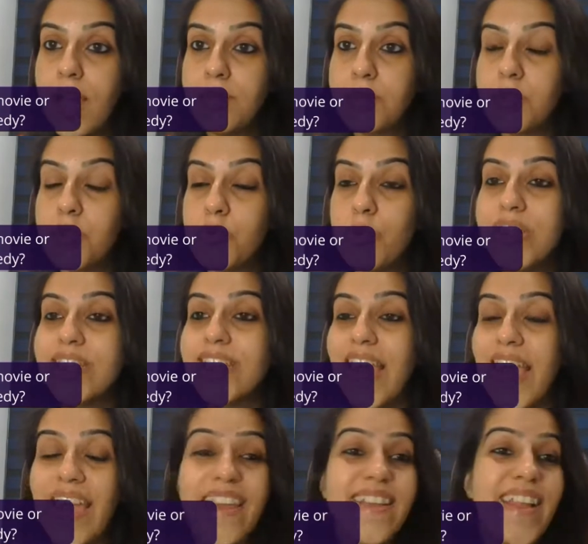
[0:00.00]
I'm too
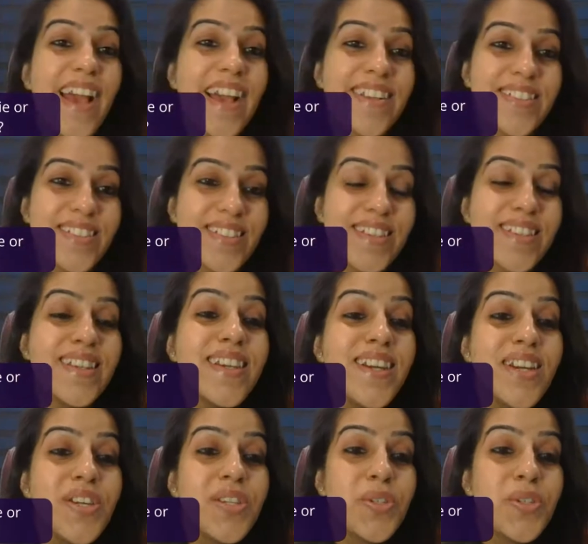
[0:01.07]
scared actually